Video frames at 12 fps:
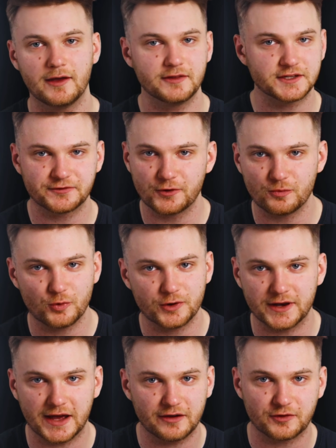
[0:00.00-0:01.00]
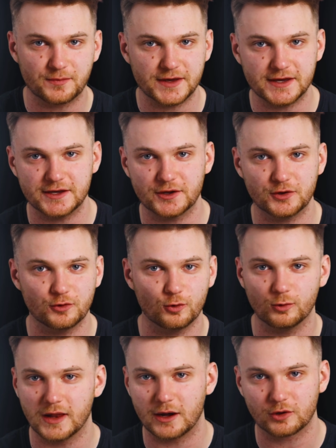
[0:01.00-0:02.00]
And this film wouldn't have to be an
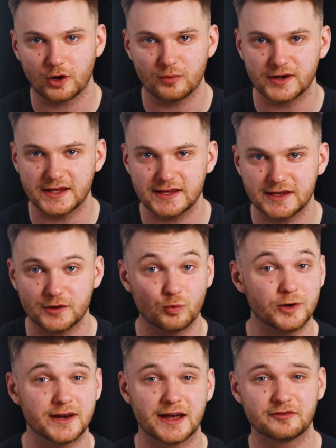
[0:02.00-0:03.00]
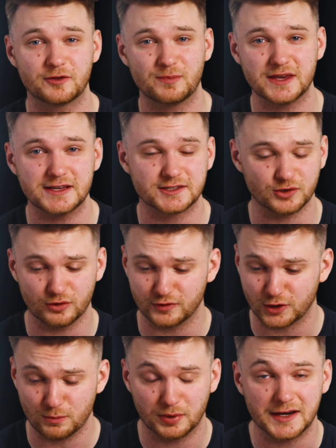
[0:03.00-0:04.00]
all-out comedy. It wouldn't have to be sort of
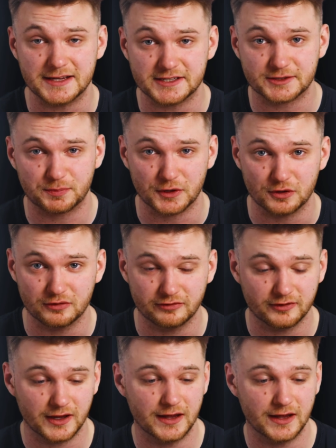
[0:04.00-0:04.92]
a complete spoof.